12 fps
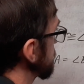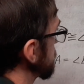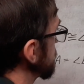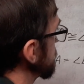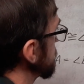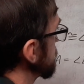
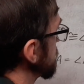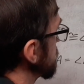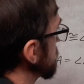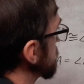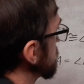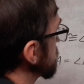
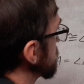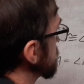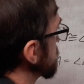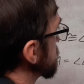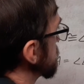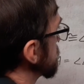
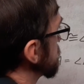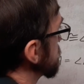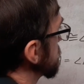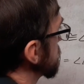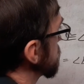No one is speaking in this clip.